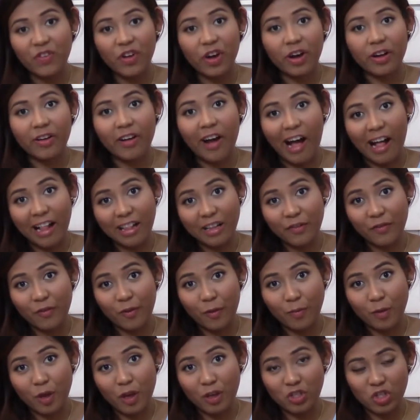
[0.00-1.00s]
a color
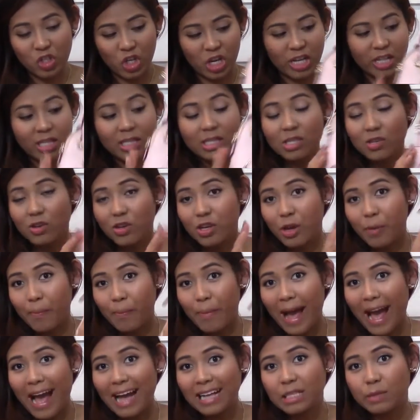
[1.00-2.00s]
from your jeans to your
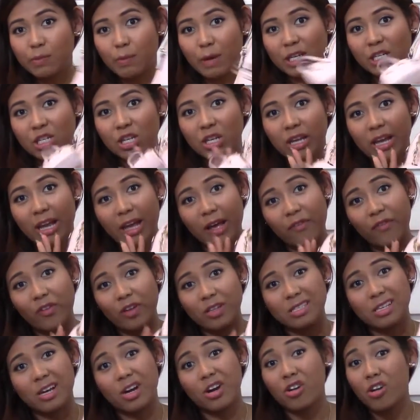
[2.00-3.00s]
bag, especially if
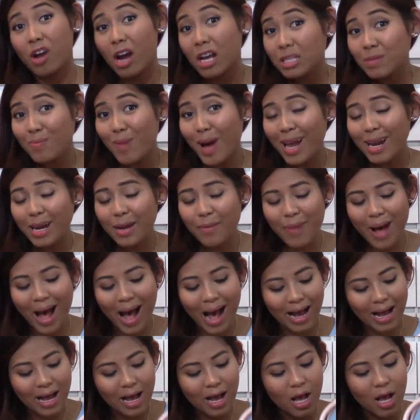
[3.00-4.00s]
it's a crossbody
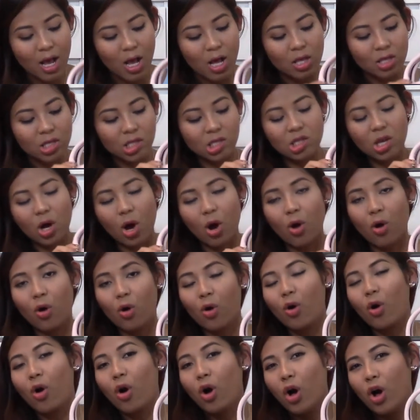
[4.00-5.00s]
bag.
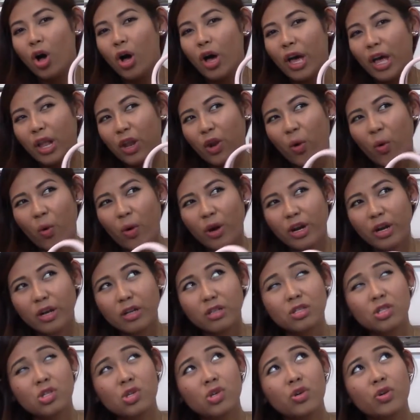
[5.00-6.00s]
So in
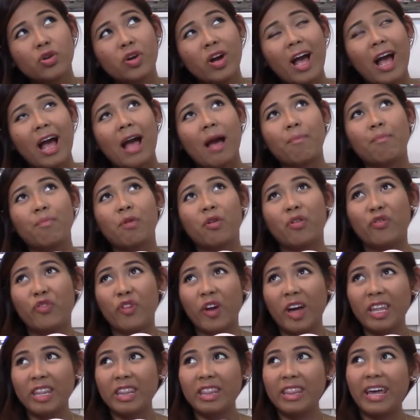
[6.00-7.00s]
order to kind of
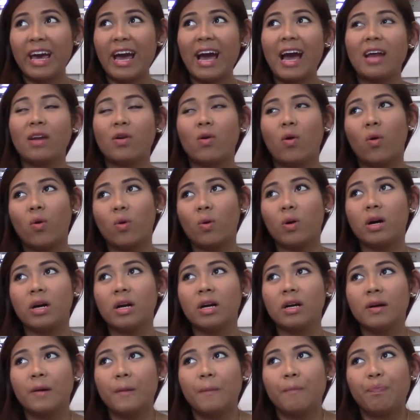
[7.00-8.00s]
prevent that
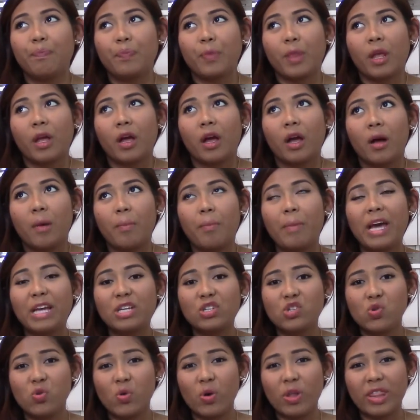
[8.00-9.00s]
or make
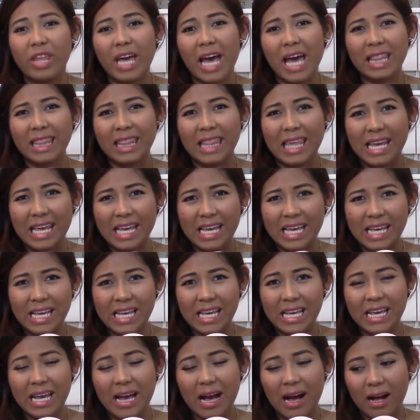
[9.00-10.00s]
sure that
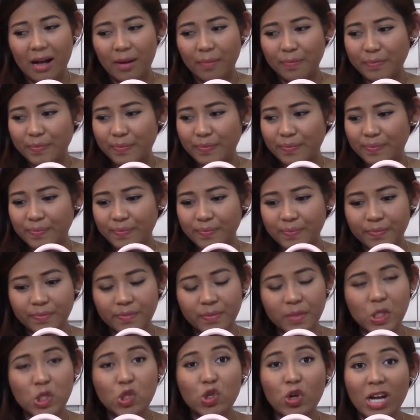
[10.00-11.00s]
the
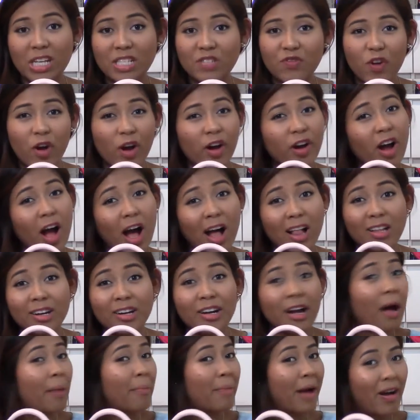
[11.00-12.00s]
transfer a color
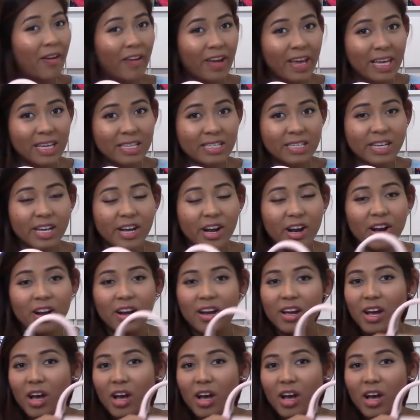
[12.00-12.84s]
come out easier,